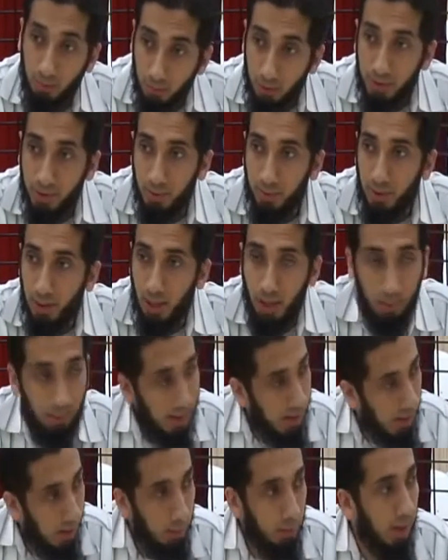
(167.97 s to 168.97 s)
Muslim kids,
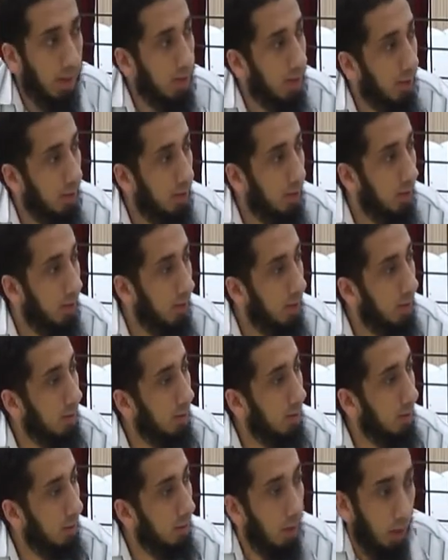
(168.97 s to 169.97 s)
MSA presidents.
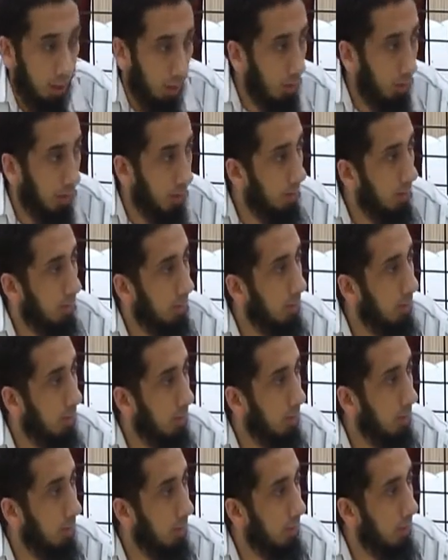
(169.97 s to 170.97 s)
I know them.
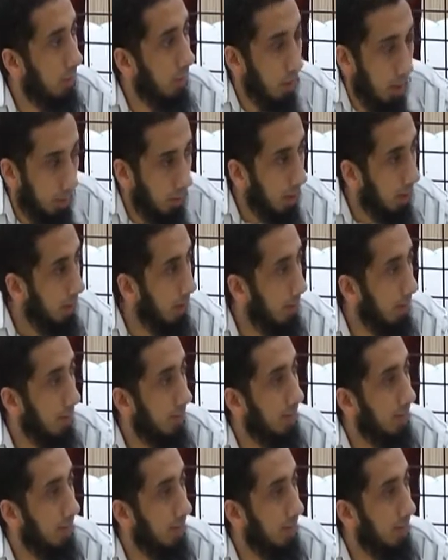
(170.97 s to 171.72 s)
Clubbing.